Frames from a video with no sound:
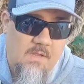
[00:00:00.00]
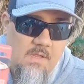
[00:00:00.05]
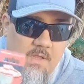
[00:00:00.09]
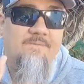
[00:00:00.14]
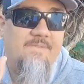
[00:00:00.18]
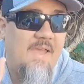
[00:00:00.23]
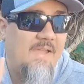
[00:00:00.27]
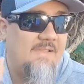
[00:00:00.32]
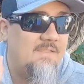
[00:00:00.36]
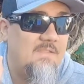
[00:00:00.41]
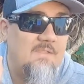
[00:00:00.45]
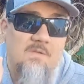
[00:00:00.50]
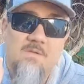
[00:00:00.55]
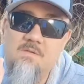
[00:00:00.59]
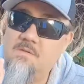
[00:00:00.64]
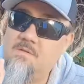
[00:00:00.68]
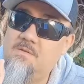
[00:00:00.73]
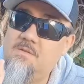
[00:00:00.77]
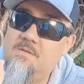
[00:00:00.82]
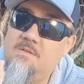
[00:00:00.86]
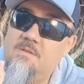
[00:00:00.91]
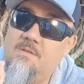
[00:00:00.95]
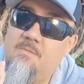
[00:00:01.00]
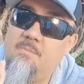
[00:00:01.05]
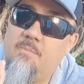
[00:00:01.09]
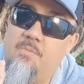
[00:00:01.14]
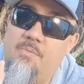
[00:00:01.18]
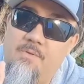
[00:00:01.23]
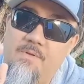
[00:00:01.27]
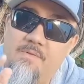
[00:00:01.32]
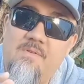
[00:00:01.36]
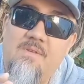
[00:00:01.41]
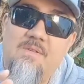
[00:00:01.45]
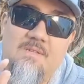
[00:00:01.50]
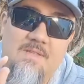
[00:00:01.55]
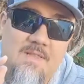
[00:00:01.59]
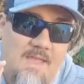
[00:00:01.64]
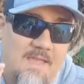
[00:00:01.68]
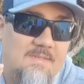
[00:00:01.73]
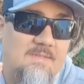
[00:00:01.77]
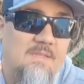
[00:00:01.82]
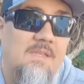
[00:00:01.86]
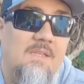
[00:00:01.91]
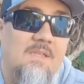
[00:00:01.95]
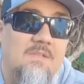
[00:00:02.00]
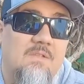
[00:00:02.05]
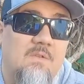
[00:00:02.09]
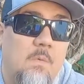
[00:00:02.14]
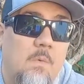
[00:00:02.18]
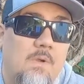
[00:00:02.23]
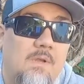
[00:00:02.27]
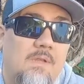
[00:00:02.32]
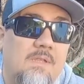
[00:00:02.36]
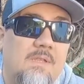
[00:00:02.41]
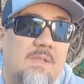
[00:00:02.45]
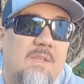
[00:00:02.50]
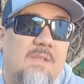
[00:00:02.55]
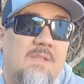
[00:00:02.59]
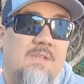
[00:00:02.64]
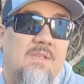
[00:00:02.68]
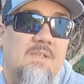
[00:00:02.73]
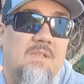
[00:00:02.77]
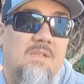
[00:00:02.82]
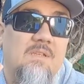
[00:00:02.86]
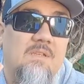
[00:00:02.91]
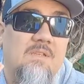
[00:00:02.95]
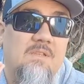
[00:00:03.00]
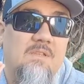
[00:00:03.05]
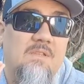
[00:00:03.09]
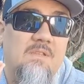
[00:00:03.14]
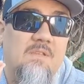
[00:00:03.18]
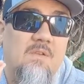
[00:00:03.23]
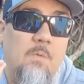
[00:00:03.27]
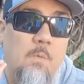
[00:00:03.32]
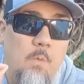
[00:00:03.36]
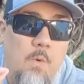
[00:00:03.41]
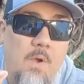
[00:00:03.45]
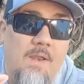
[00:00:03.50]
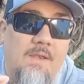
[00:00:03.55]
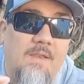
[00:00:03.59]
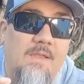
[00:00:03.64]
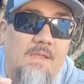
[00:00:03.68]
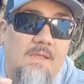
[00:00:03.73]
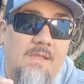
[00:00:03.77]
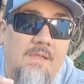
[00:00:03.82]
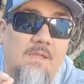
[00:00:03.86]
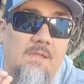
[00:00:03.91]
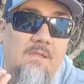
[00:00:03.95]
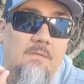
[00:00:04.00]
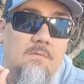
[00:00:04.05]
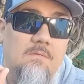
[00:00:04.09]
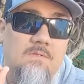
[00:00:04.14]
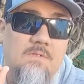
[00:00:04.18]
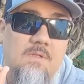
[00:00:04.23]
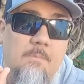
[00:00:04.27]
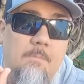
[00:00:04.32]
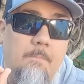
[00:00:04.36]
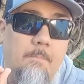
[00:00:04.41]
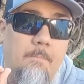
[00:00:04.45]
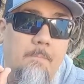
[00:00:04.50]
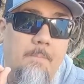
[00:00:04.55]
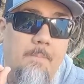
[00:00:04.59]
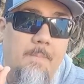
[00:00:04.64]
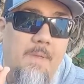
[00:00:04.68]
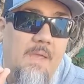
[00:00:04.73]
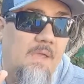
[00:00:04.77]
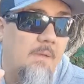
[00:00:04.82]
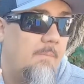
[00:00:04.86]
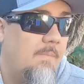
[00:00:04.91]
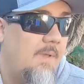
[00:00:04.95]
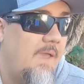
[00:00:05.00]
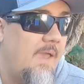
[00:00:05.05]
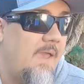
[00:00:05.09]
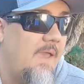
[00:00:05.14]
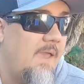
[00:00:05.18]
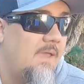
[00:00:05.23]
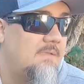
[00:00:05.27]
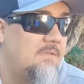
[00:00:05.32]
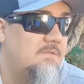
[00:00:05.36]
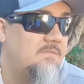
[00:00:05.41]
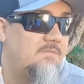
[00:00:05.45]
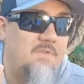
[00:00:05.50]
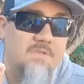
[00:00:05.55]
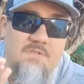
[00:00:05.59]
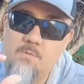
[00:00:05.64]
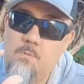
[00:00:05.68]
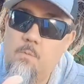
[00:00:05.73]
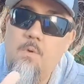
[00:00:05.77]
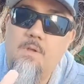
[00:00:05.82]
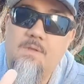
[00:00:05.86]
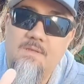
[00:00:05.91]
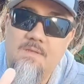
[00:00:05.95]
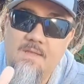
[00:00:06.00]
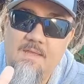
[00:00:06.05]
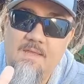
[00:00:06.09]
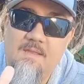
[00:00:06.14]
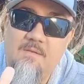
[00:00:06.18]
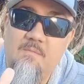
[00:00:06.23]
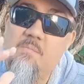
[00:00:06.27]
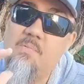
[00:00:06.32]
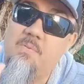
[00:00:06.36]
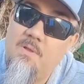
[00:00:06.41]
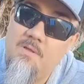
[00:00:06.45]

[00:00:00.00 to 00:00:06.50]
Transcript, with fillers: In fact, the previous Classic in twenty twenty, he used a Megabass Vision one ten